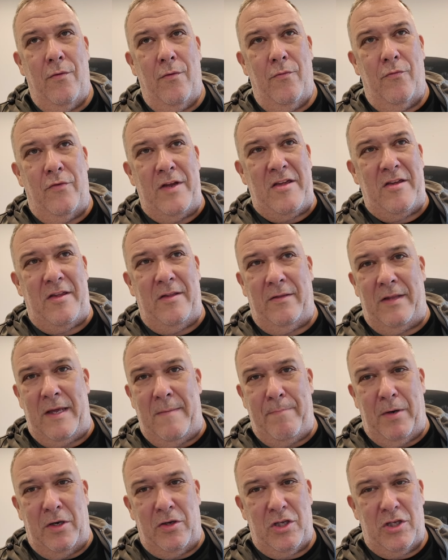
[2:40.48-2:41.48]
recently
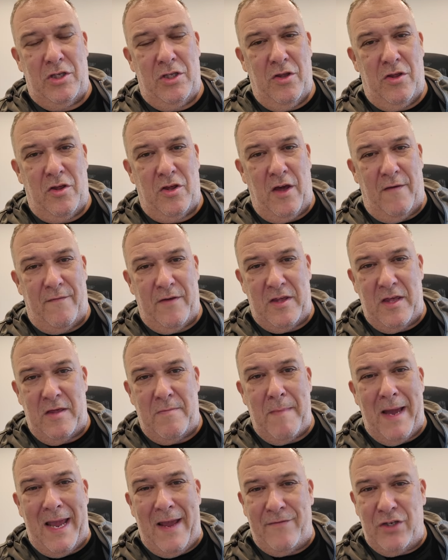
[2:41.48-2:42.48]
bus
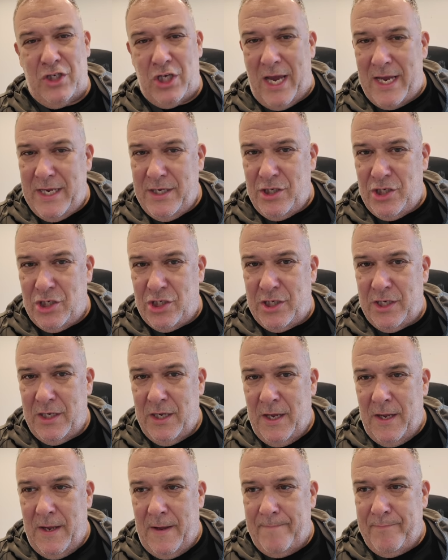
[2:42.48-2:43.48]
services may have changed,
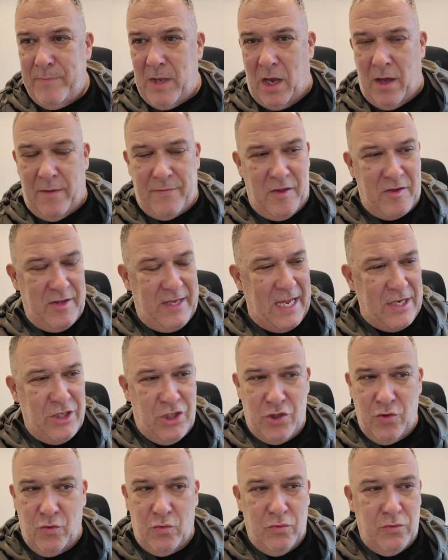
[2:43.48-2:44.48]
the
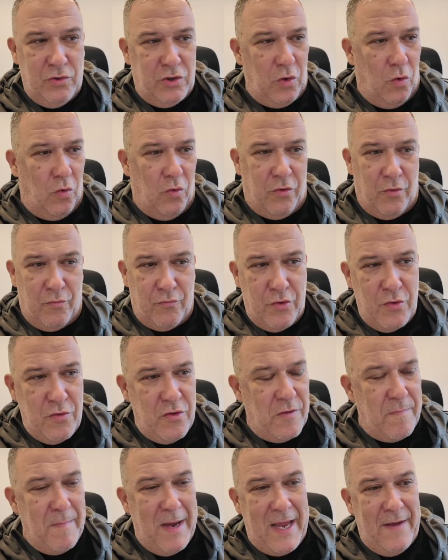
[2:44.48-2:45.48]
schedules or the
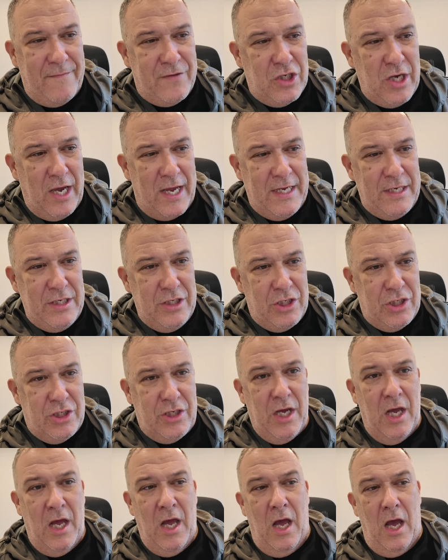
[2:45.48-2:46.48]
routes may have
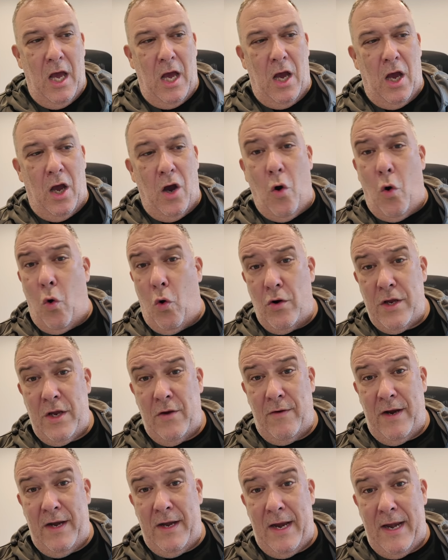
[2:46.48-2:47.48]
changed, or
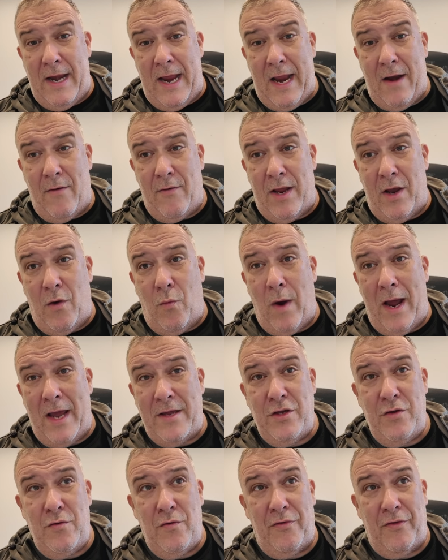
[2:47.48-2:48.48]
you're in an area where
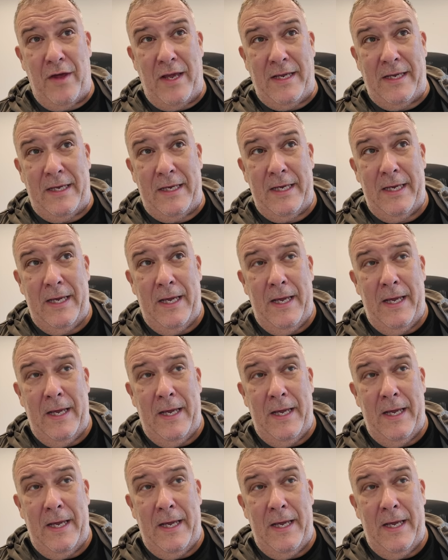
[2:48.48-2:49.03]
you think,